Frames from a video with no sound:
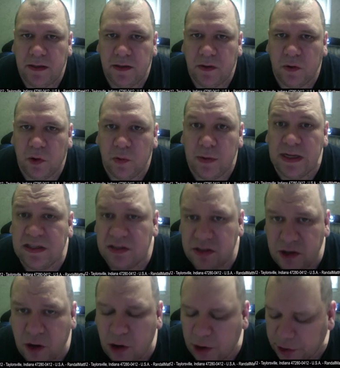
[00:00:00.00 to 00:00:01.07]
or when it's
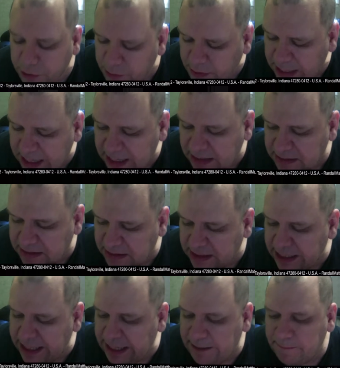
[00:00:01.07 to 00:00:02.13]
dark, you can't
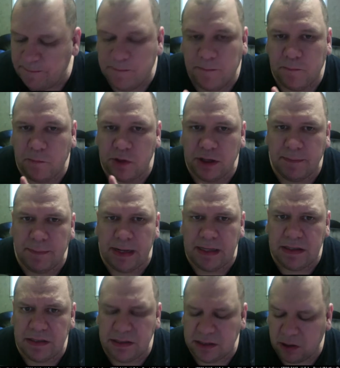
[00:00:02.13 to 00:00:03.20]
see what the
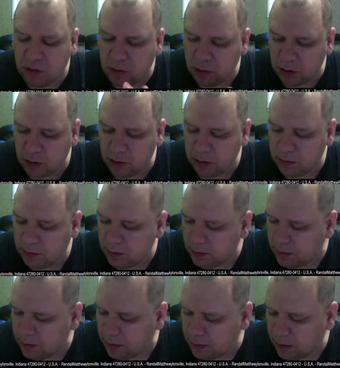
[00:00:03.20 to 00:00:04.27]
buttons are.
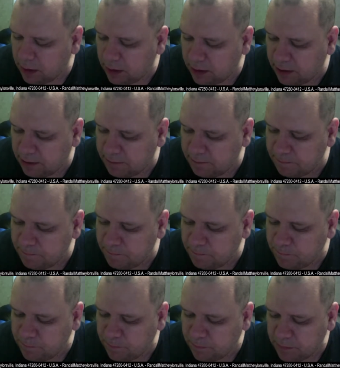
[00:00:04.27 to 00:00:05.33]
Um,
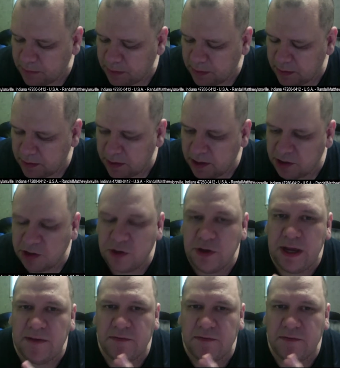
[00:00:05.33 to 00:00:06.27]
so you have